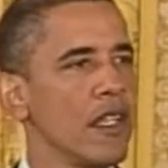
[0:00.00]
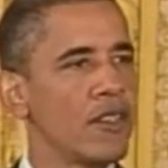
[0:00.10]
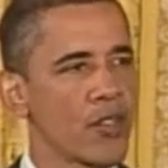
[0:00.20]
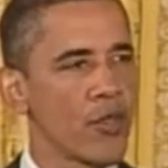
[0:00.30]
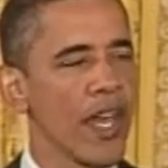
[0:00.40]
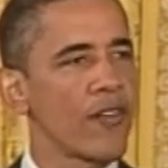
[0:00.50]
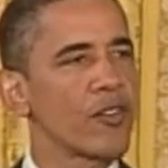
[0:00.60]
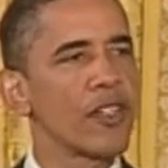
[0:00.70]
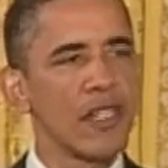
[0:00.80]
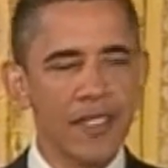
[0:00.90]
And soon
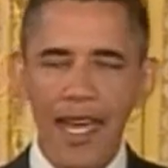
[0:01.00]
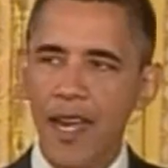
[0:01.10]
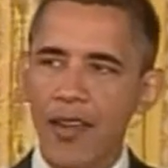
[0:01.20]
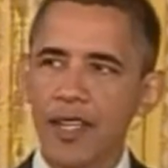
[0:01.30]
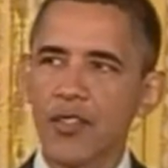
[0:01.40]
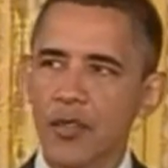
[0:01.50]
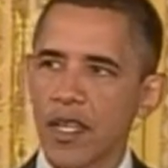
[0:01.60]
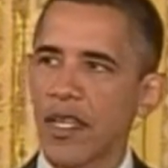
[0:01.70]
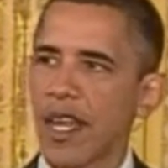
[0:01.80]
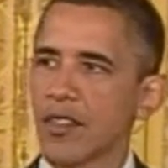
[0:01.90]
after, the entire
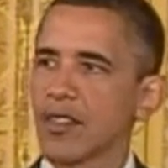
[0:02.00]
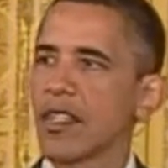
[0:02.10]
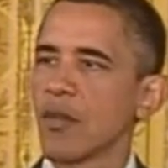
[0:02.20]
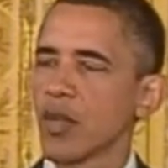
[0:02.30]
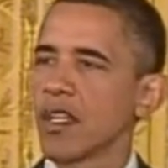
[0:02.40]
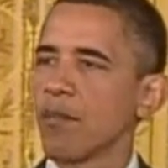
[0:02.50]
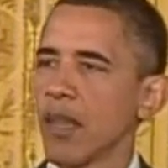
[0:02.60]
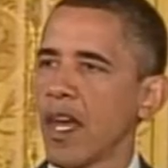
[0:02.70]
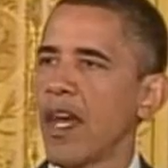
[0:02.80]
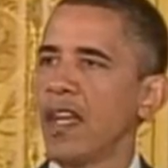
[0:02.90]
industry announced that it would
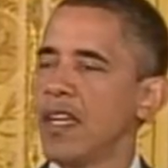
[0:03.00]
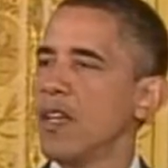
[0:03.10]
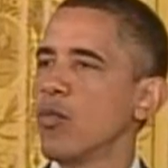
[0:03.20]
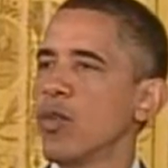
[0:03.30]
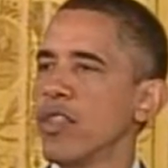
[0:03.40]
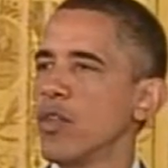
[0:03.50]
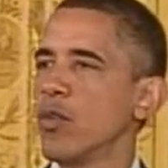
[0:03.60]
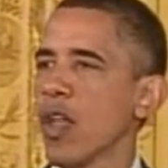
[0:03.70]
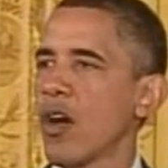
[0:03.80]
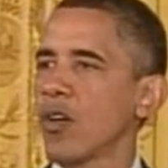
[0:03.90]
comply with the
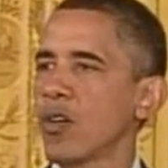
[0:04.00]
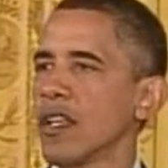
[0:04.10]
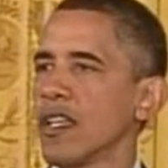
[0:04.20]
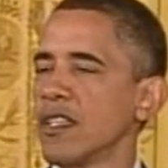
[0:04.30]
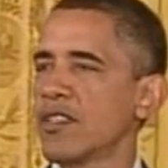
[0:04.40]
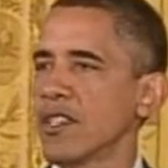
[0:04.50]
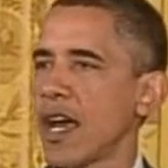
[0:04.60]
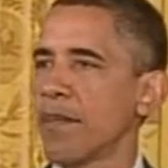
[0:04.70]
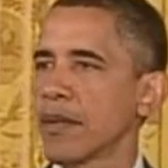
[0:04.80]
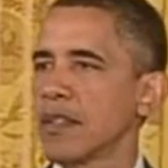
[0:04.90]
new law early and
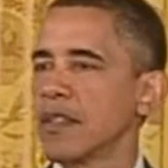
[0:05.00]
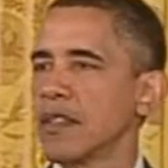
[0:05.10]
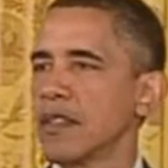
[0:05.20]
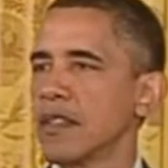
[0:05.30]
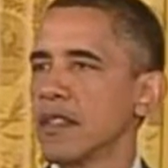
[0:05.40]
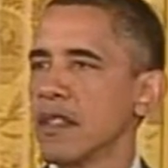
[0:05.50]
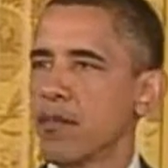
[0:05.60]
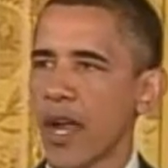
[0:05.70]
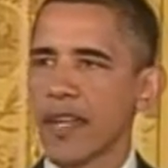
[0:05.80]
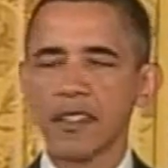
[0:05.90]
stop the
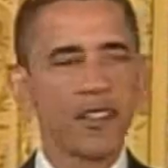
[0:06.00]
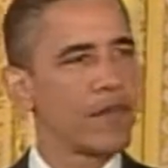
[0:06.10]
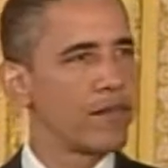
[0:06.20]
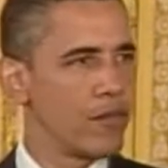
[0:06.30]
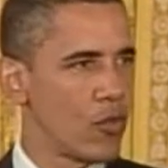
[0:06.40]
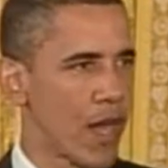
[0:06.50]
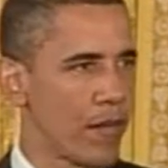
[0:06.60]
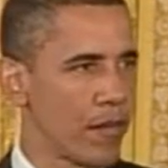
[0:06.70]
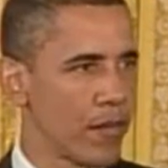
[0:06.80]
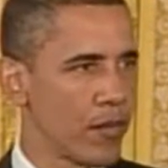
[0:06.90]
practice of
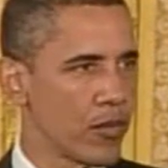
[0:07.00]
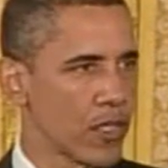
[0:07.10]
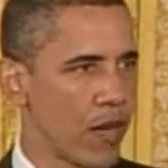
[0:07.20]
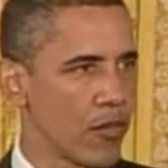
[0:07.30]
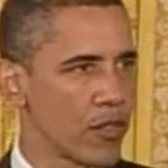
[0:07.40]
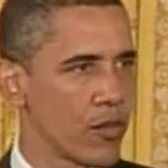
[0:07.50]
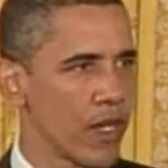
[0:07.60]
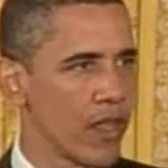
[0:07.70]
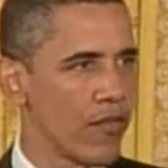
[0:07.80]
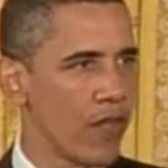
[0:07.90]
dropping people's coverage
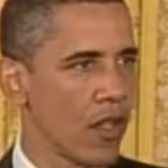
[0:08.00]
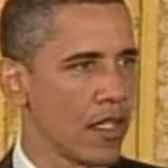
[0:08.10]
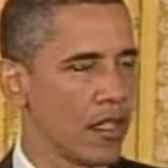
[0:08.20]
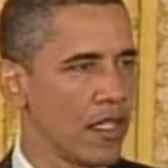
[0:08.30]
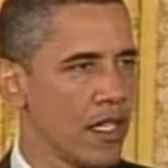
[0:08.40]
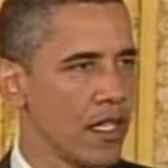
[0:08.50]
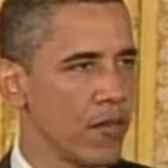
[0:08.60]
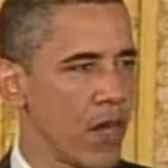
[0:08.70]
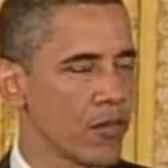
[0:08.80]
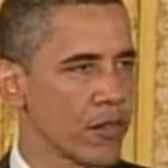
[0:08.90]
when they fall ill and need
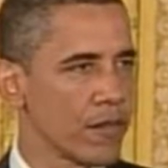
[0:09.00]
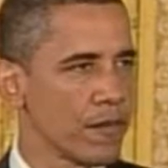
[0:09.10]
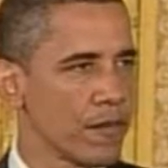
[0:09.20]
it most.